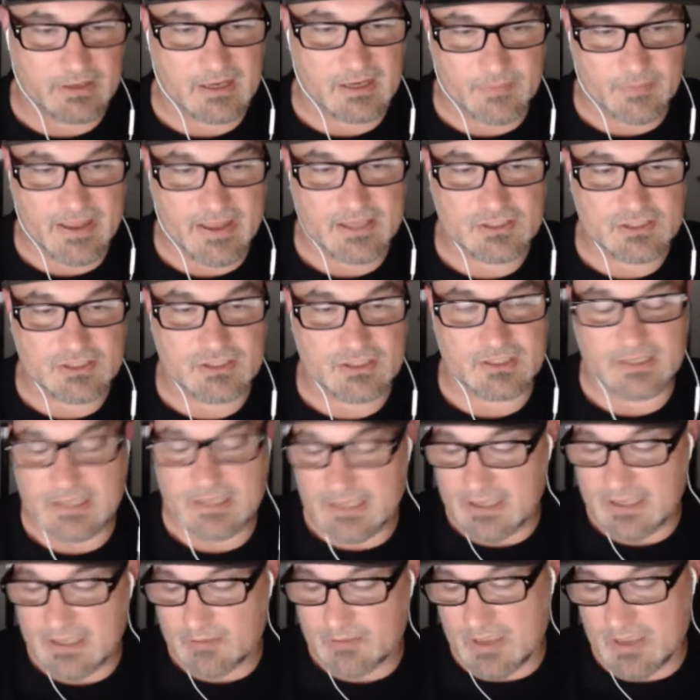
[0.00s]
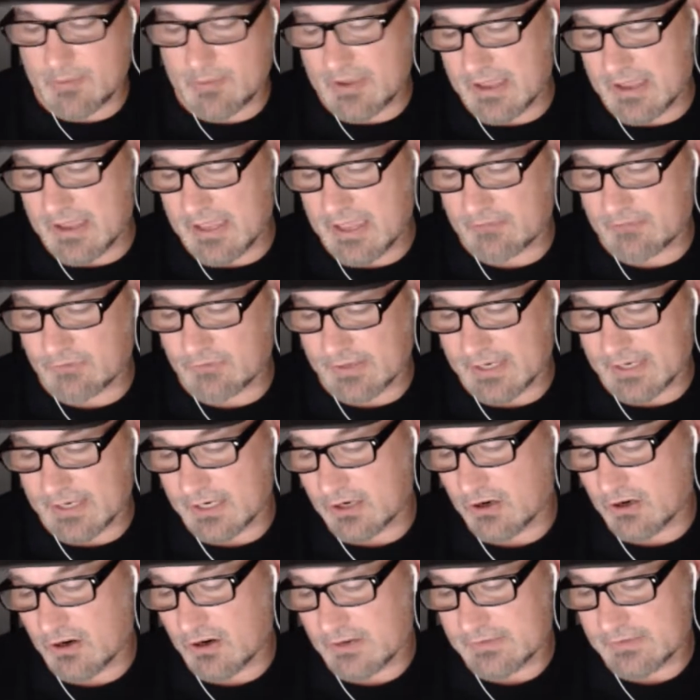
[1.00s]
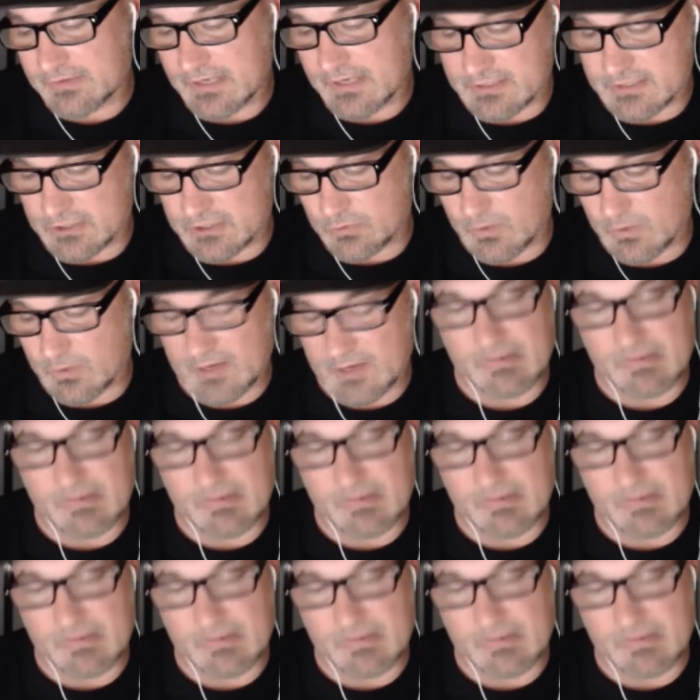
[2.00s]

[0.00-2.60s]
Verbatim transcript: to come at you, maybe I have like a card that has like 20